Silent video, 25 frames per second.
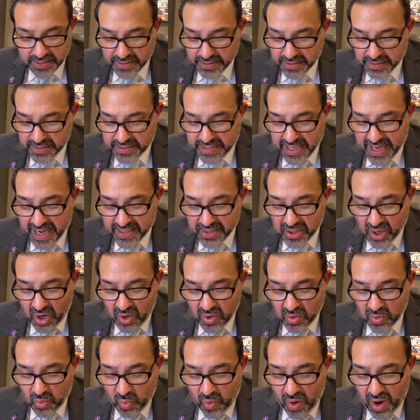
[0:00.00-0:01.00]
They
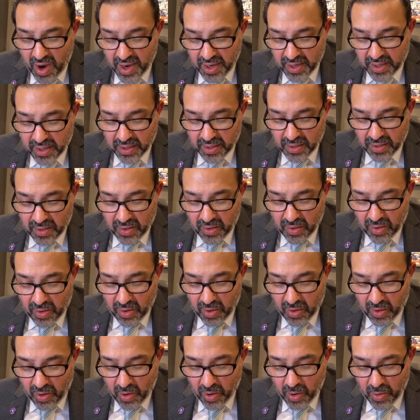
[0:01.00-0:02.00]
don't work
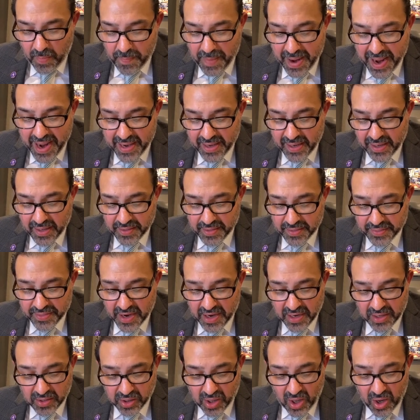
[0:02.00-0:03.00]
or make
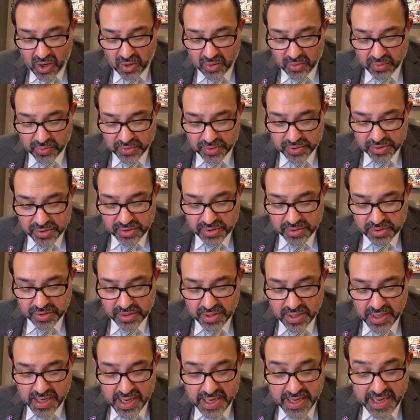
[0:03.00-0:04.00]
their clothes.
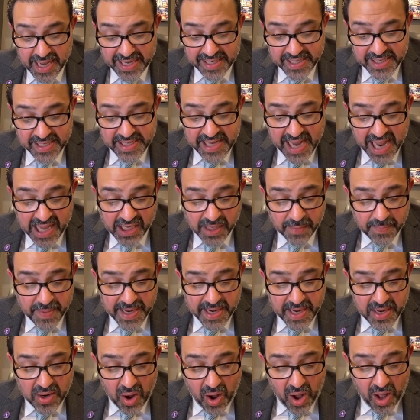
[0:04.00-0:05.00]
Yet Solomon
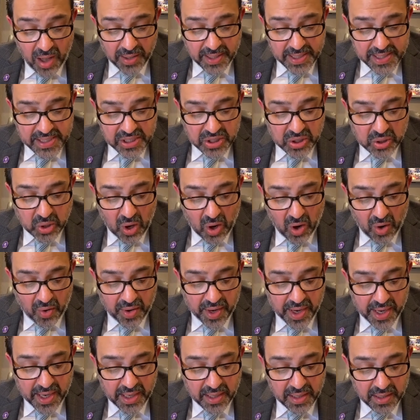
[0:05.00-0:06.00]
in all his
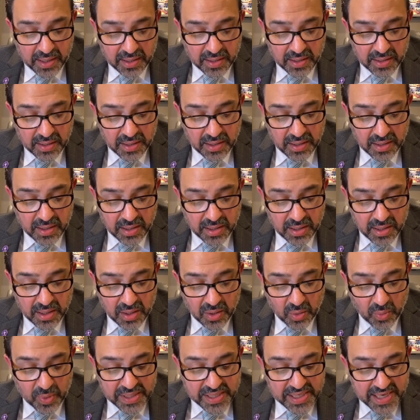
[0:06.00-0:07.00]
glory
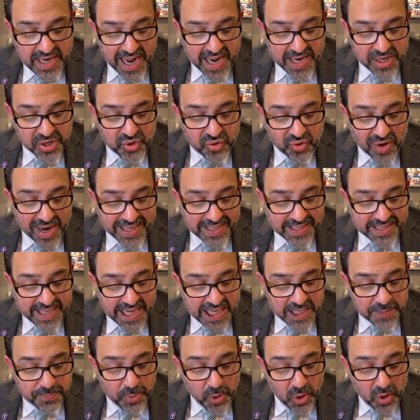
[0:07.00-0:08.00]
was not dressed
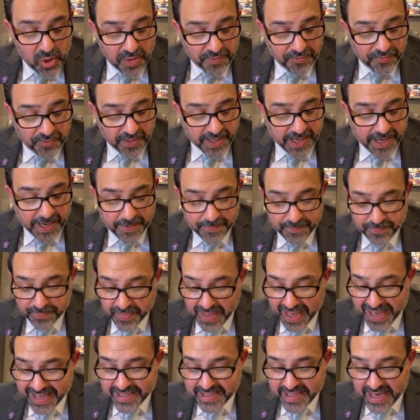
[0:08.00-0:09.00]
as beautifully
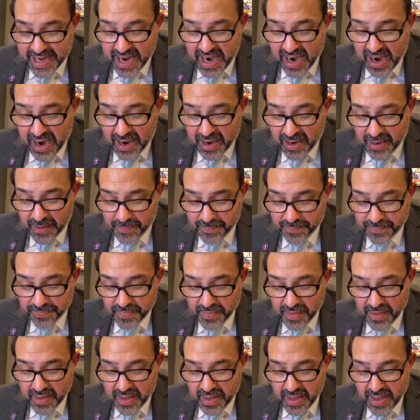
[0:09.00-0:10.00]
as they are.
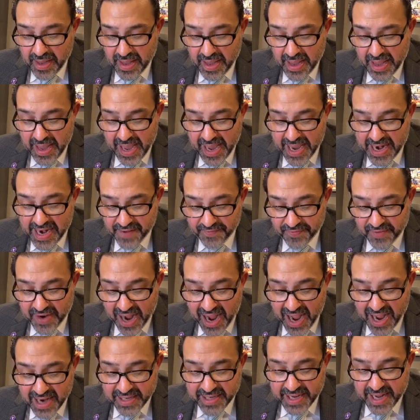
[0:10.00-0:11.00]
And if
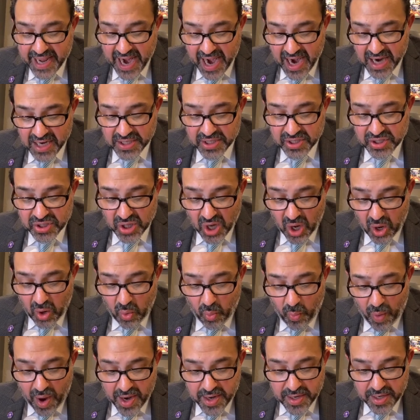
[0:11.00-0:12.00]
God cares so
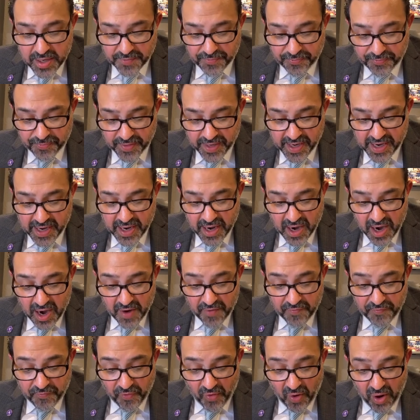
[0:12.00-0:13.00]
wonderfully
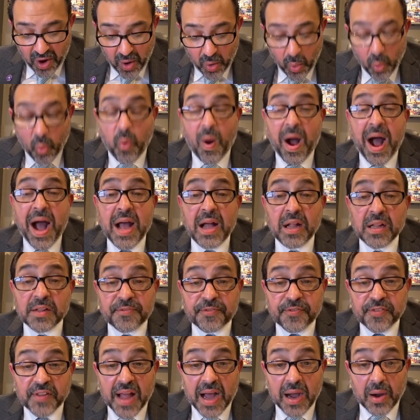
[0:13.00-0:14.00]
for
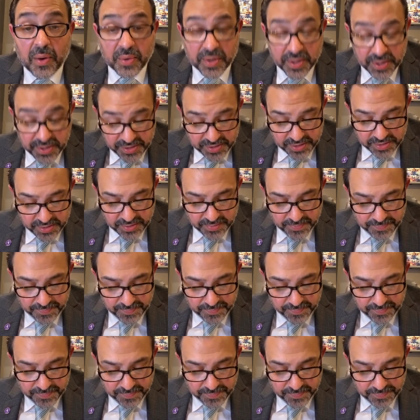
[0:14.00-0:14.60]
wildflowers